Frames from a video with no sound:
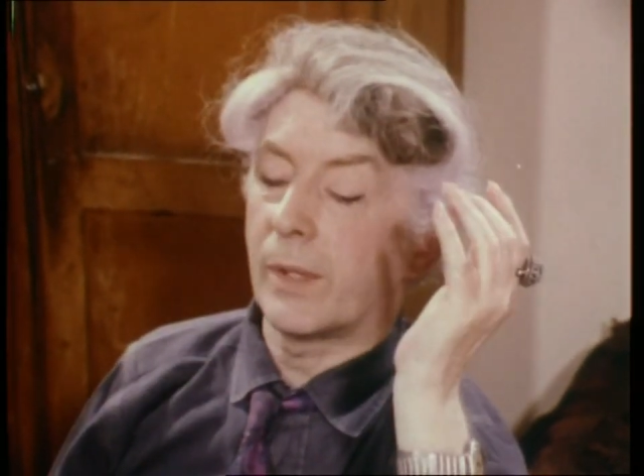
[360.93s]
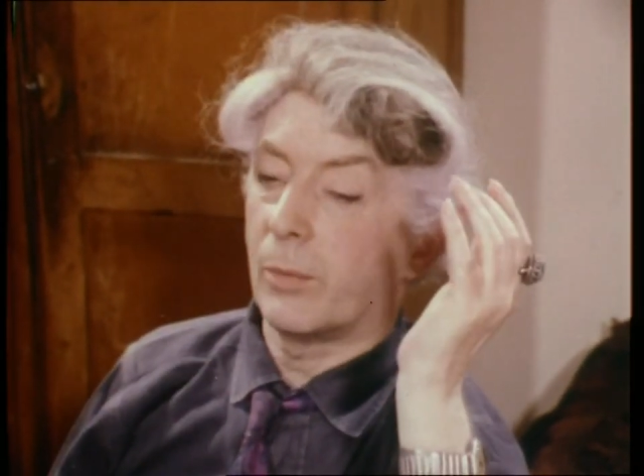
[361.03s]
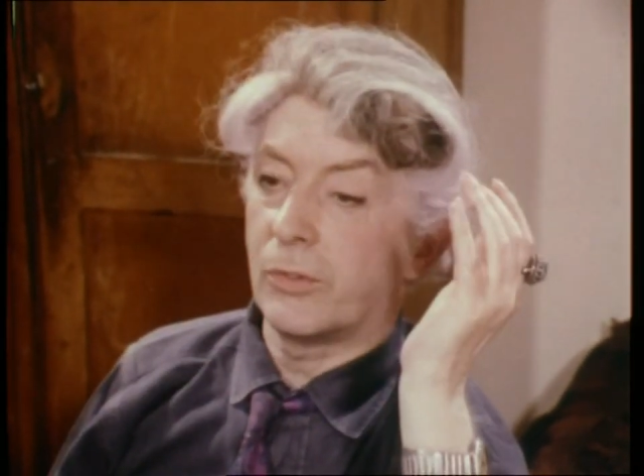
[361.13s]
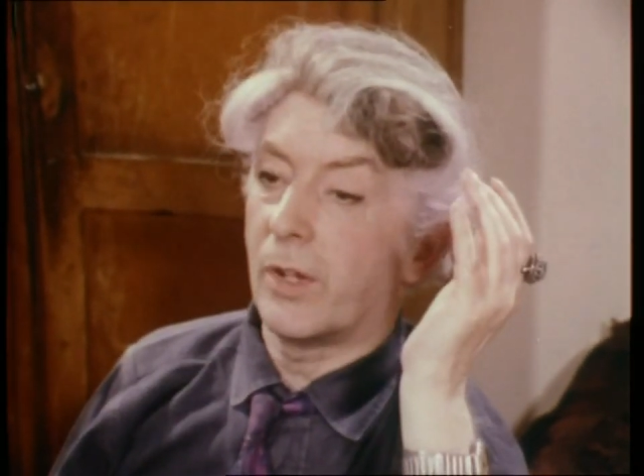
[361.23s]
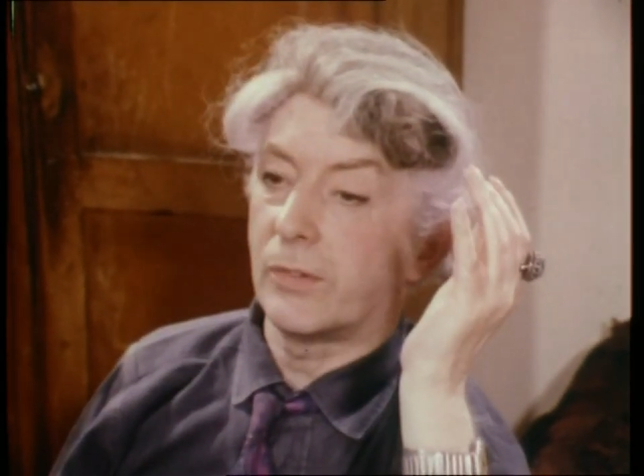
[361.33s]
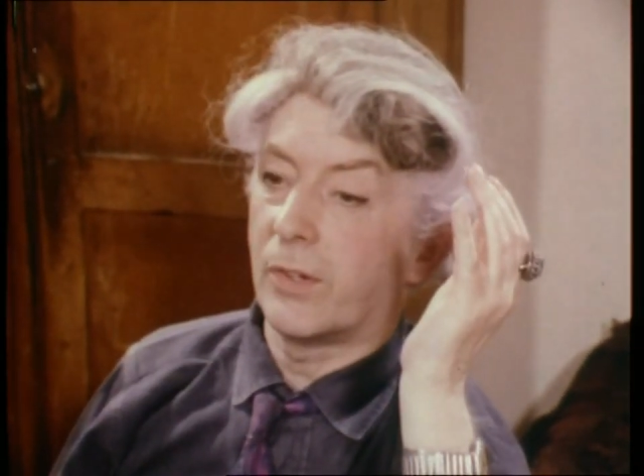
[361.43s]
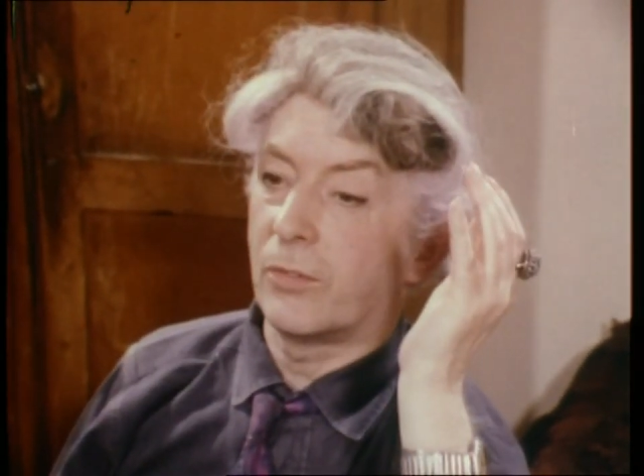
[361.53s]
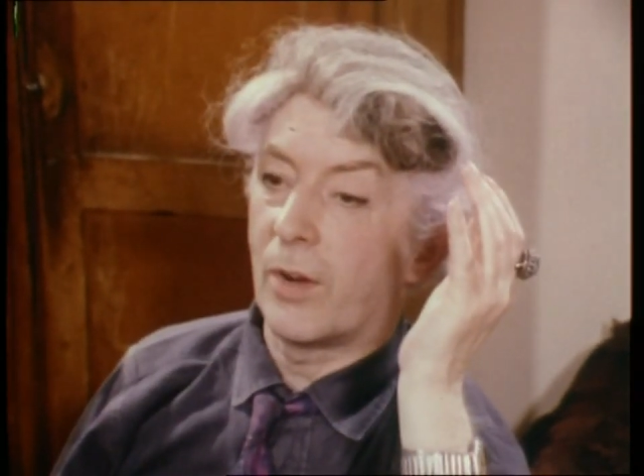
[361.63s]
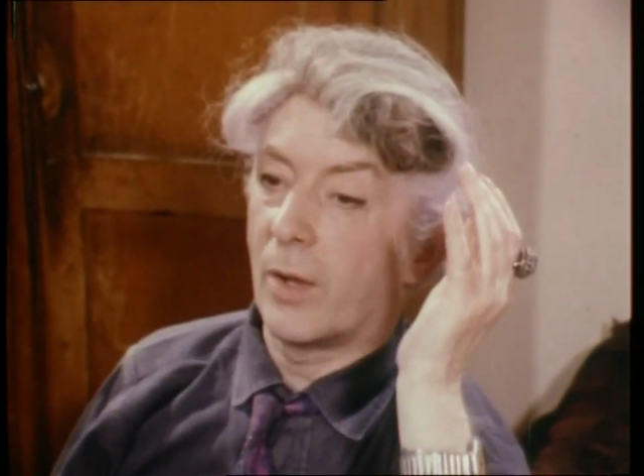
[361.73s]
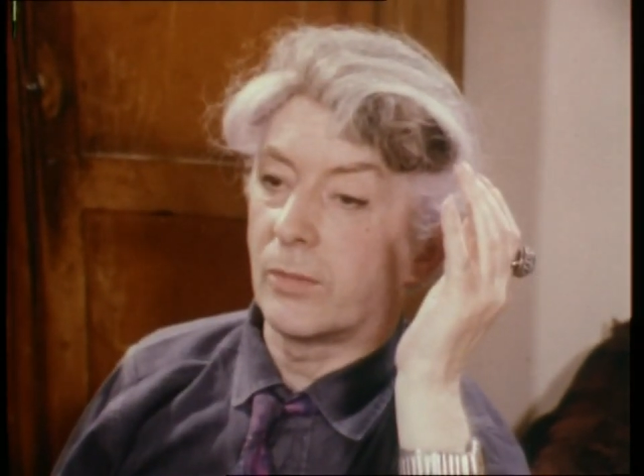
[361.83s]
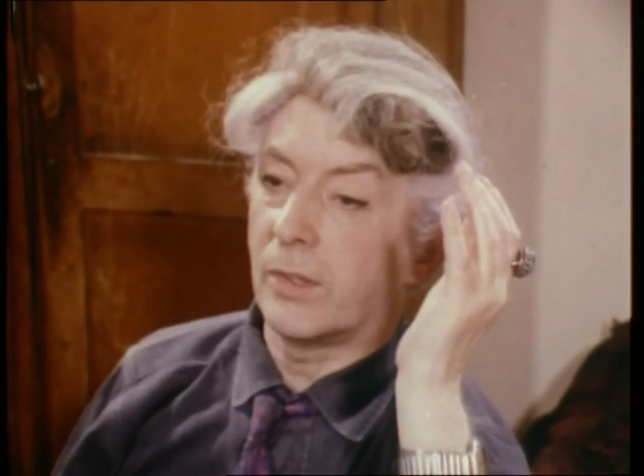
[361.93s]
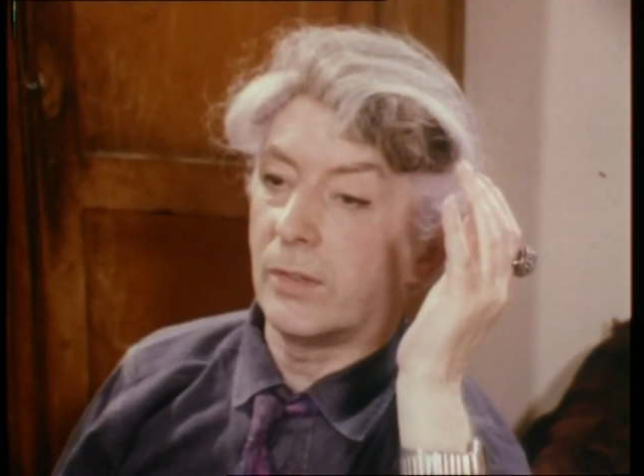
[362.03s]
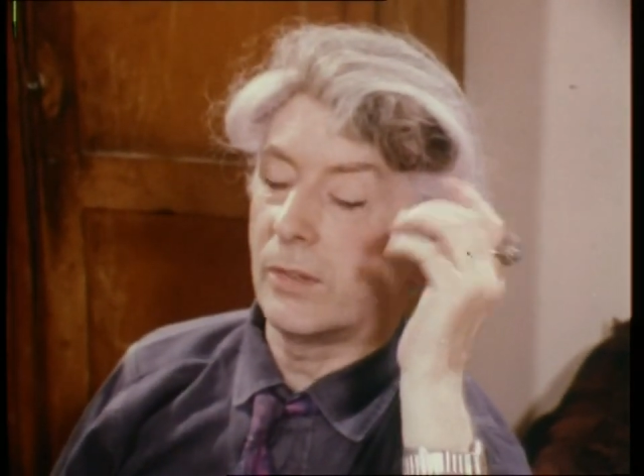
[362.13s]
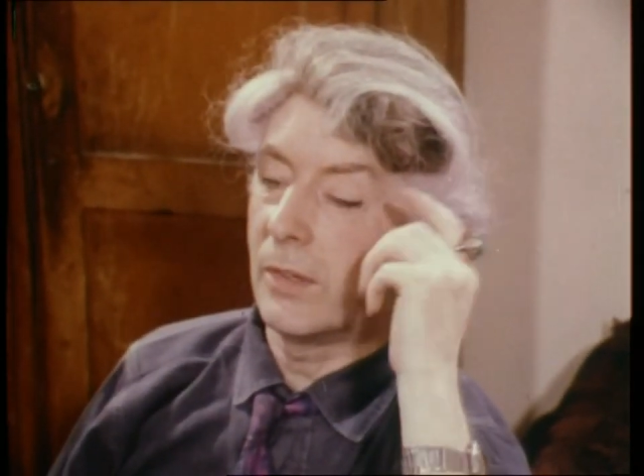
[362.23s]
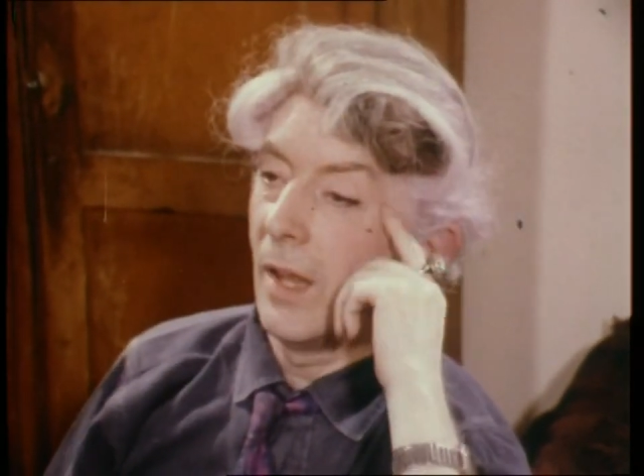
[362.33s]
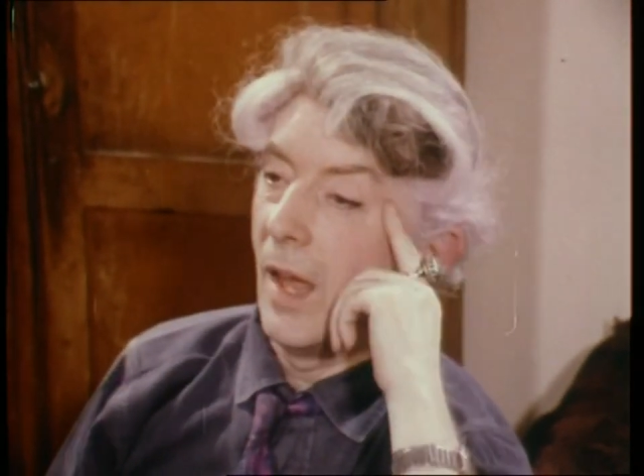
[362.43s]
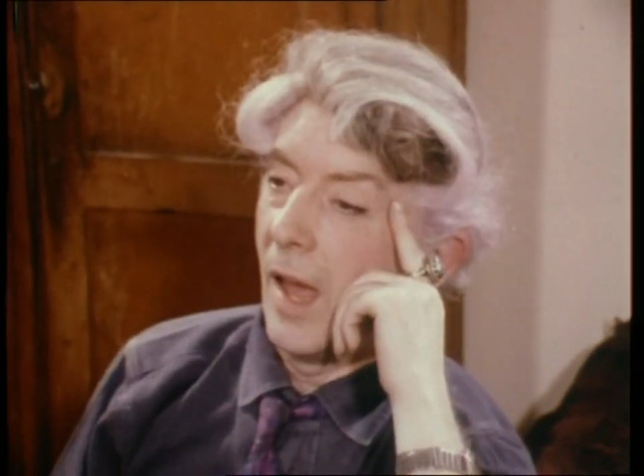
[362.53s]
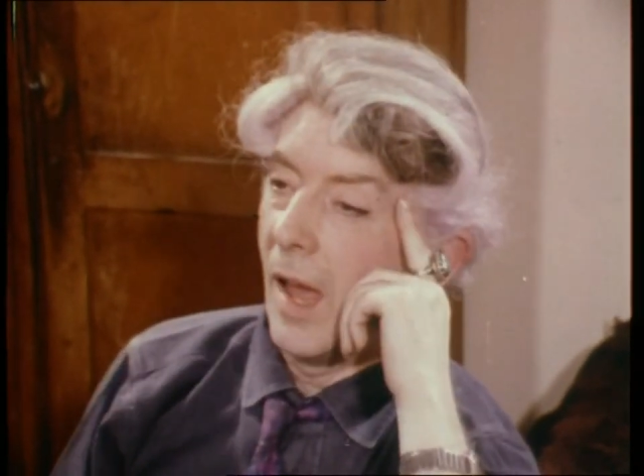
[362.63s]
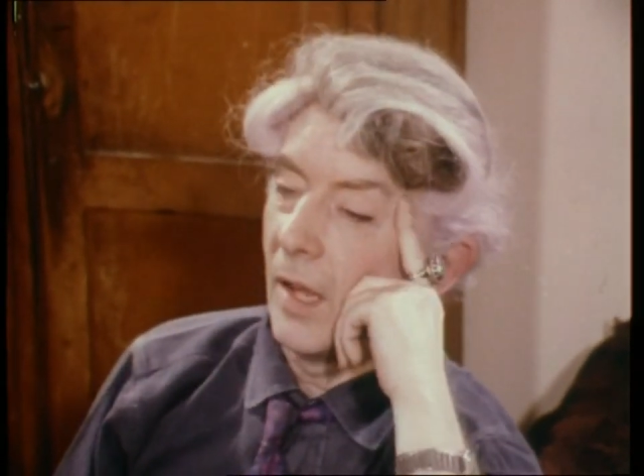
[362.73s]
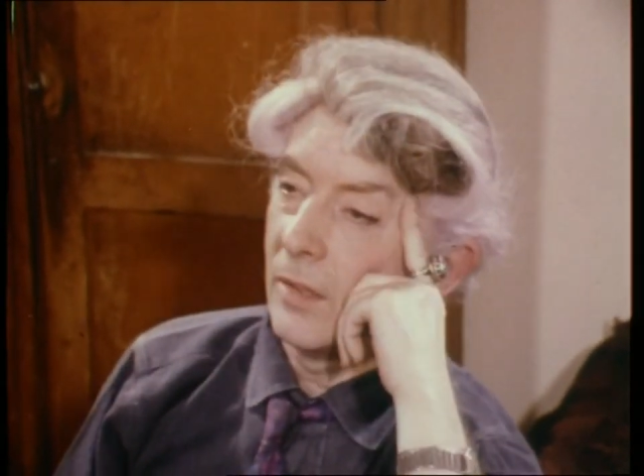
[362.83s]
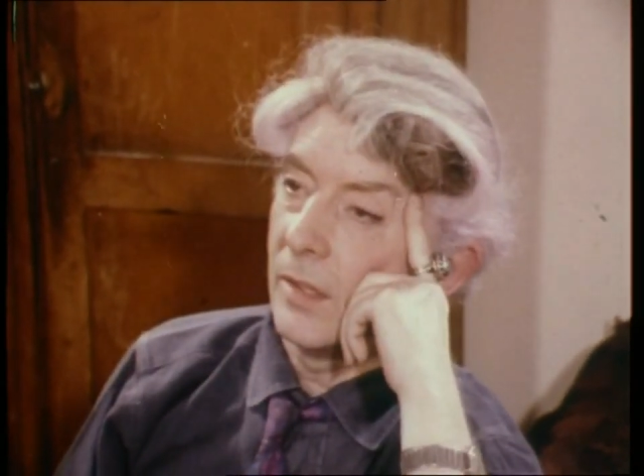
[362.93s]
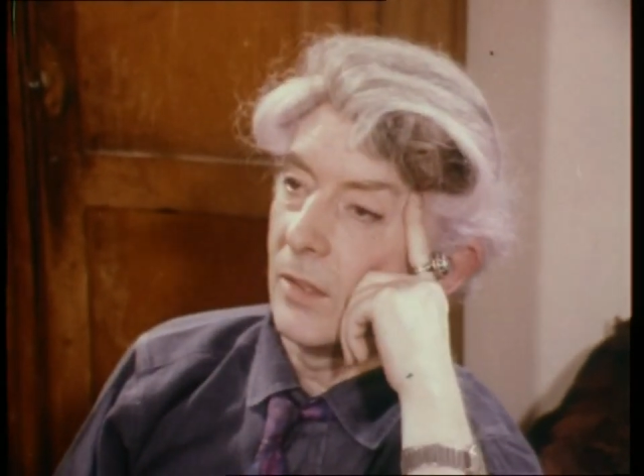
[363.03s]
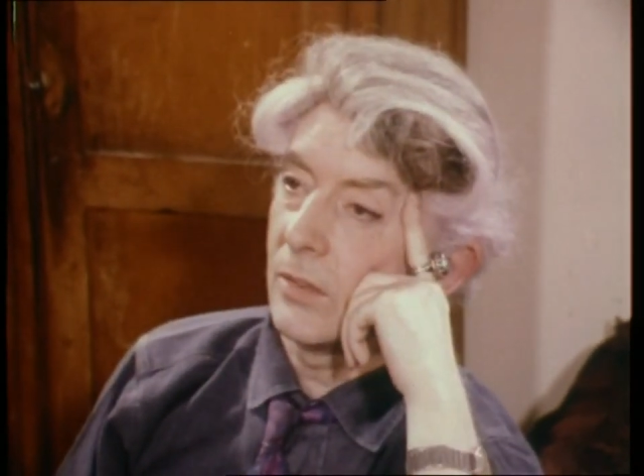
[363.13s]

I was dressed in trousers. And he